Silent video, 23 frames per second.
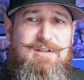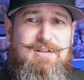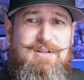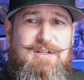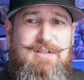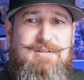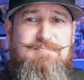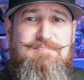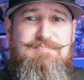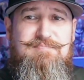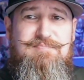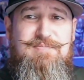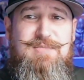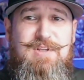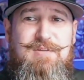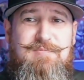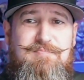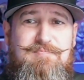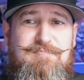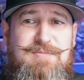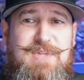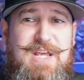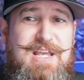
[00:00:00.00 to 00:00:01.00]

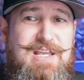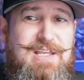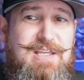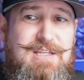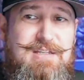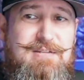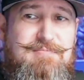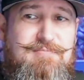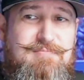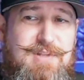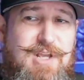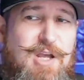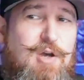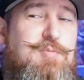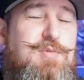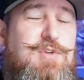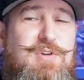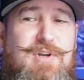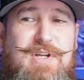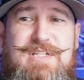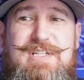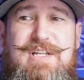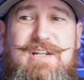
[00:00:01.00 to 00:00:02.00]
They can help
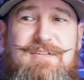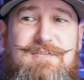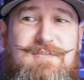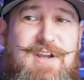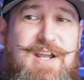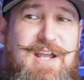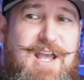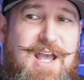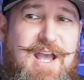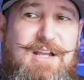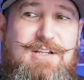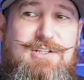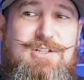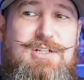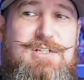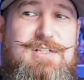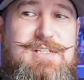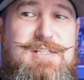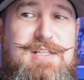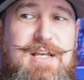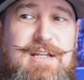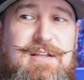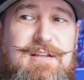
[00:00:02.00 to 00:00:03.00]
you to identify
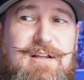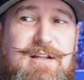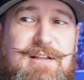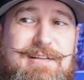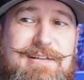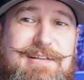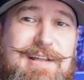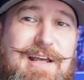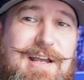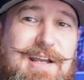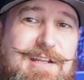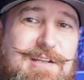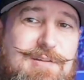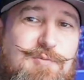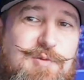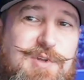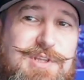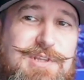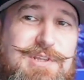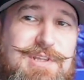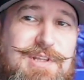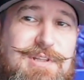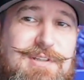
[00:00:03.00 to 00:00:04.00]
actions that align
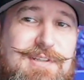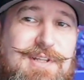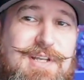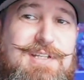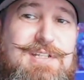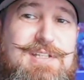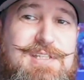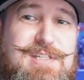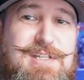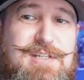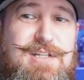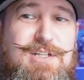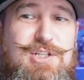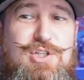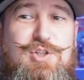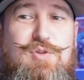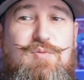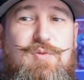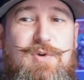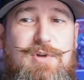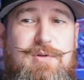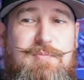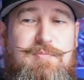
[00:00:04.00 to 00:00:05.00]
with the legacy that
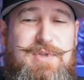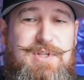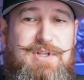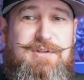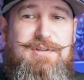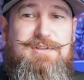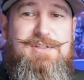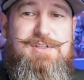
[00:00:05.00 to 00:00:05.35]
you want to build.